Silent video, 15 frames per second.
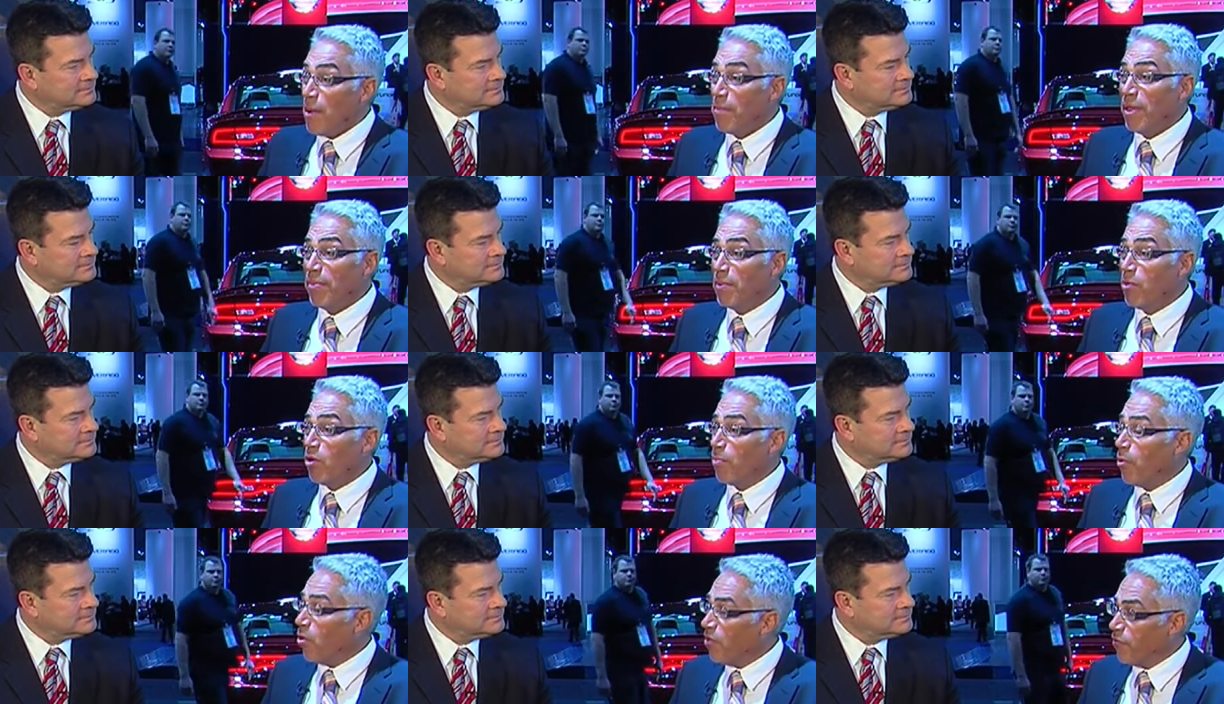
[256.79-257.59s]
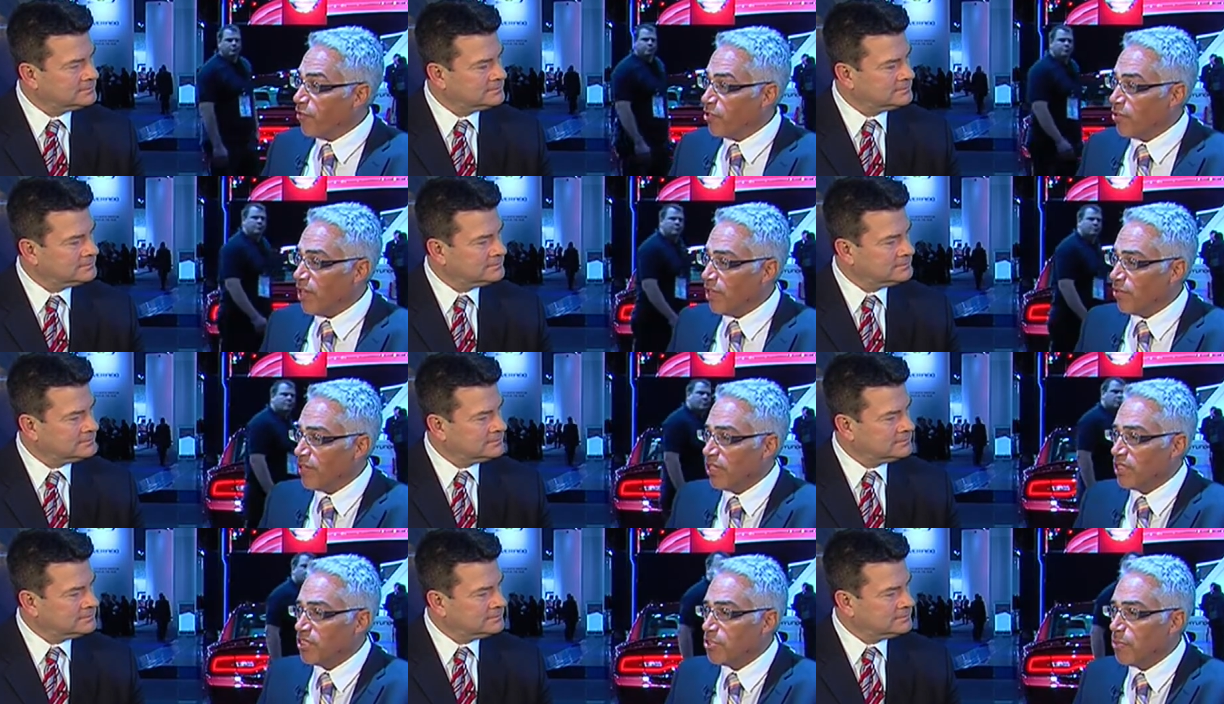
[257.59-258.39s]
Speaker 1: But maybe more important for
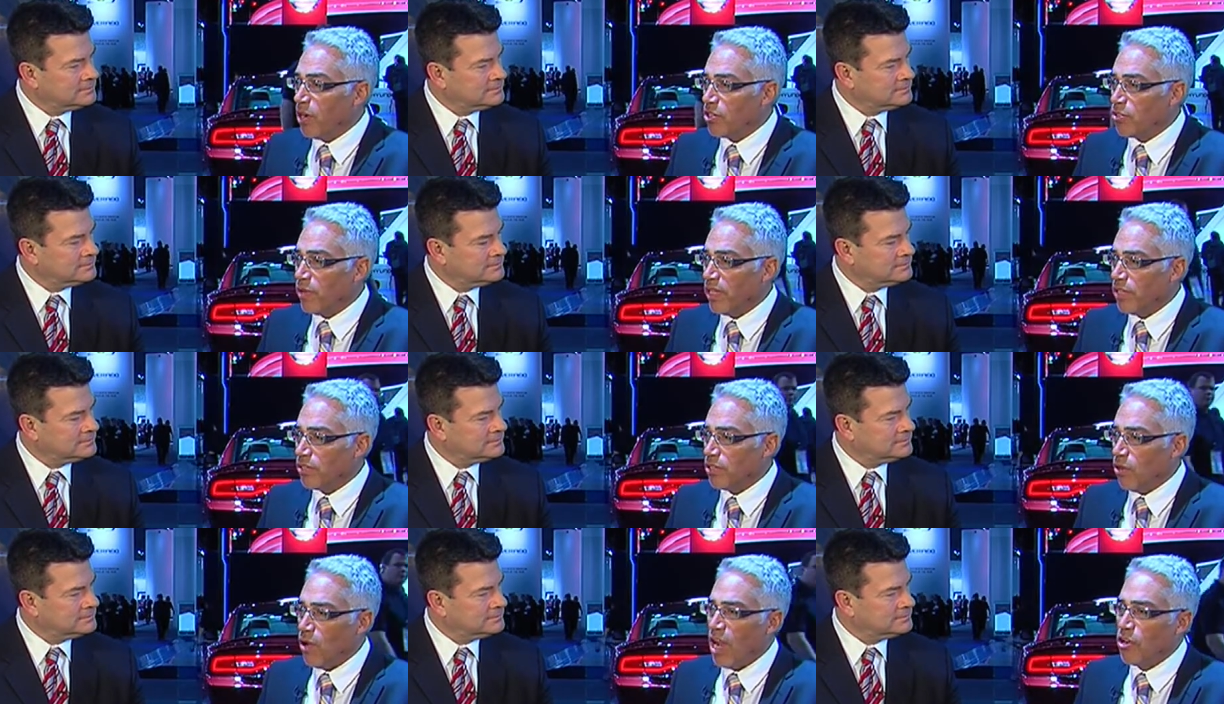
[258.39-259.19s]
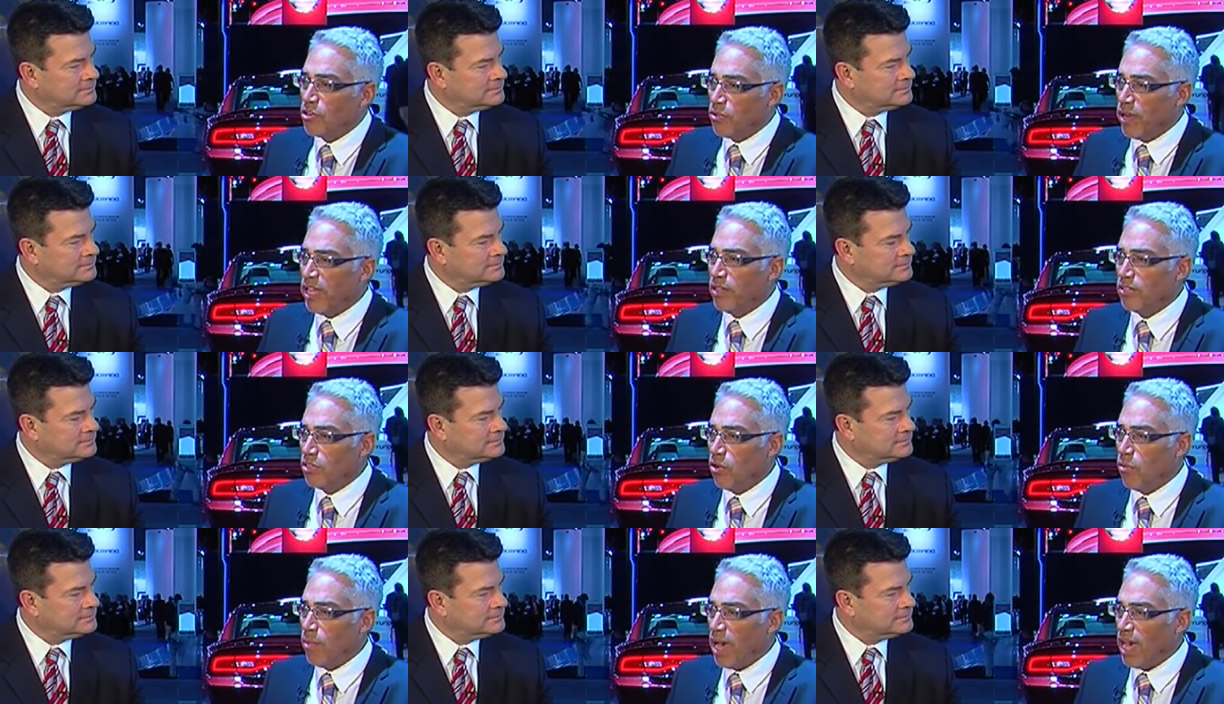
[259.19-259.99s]
trailering is smart trailer tow. Our trailer
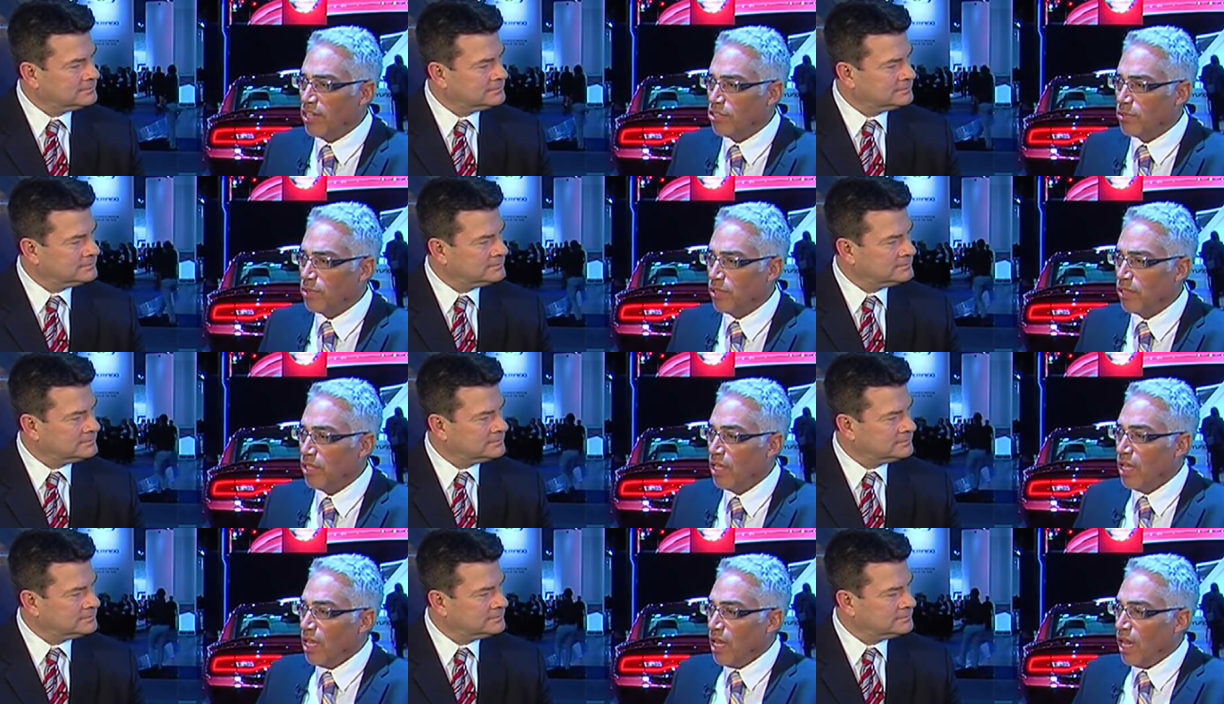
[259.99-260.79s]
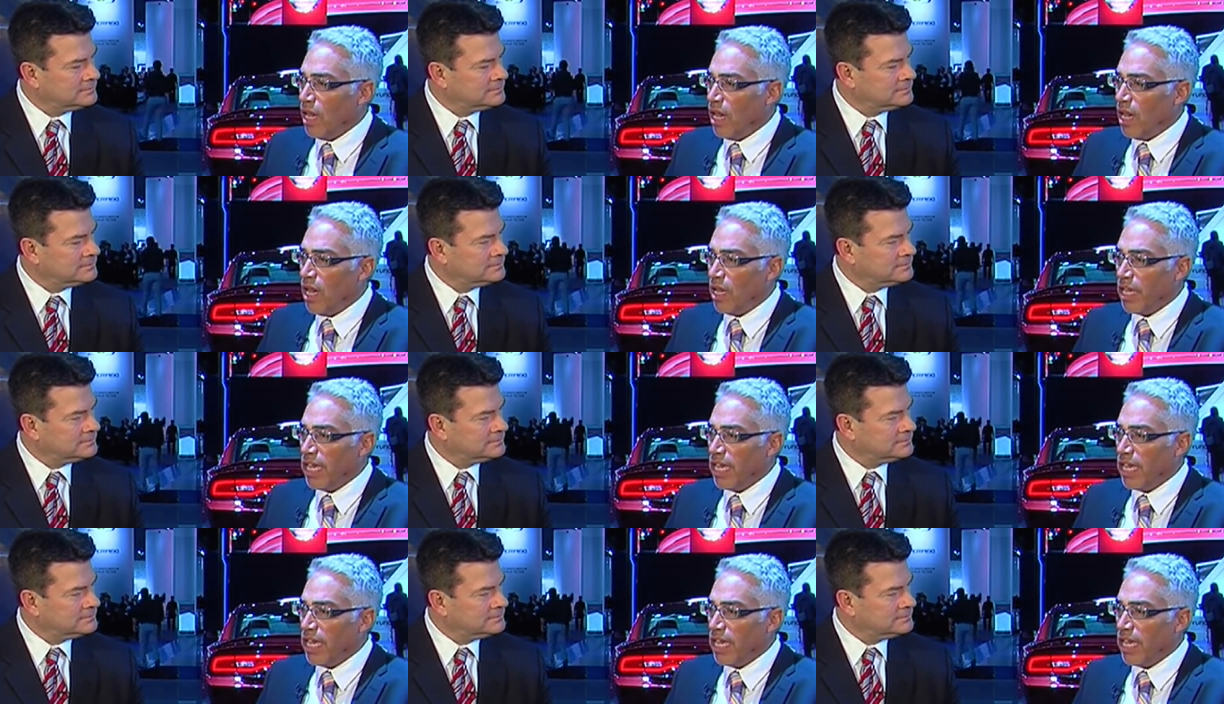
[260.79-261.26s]
tow module uh,